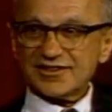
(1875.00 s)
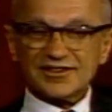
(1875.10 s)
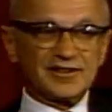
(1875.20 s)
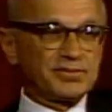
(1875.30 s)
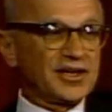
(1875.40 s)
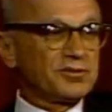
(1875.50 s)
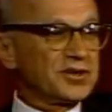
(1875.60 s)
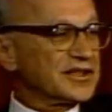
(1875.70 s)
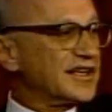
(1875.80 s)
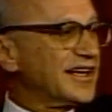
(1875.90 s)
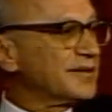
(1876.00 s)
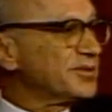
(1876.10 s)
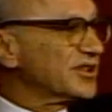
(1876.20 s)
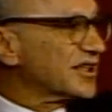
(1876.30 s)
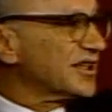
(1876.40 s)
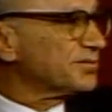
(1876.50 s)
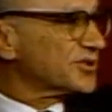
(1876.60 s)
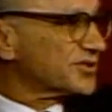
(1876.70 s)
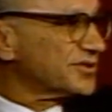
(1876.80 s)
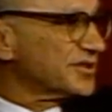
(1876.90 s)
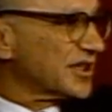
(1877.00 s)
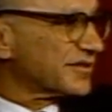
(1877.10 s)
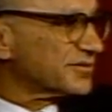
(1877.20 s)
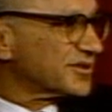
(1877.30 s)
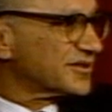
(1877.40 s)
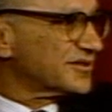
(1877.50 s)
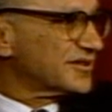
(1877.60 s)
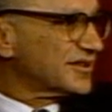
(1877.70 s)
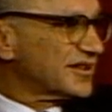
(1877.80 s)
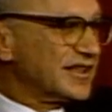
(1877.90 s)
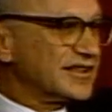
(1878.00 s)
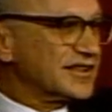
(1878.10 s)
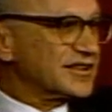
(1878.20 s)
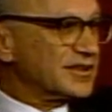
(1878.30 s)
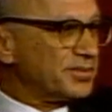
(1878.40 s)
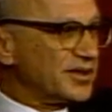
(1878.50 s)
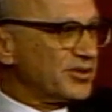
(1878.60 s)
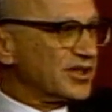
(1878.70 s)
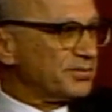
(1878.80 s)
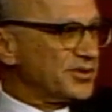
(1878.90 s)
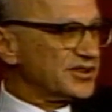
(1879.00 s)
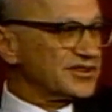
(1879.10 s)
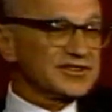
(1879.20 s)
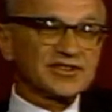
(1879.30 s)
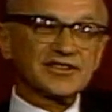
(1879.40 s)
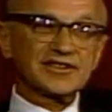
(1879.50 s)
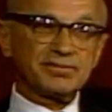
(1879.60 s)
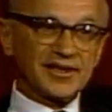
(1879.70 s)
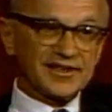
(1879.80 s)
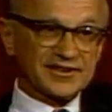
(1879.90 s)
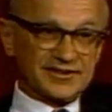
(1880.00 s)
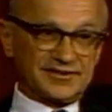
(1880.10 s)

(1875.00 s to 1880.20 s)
about what can be accomplished through government and that the public opinion is there to back us.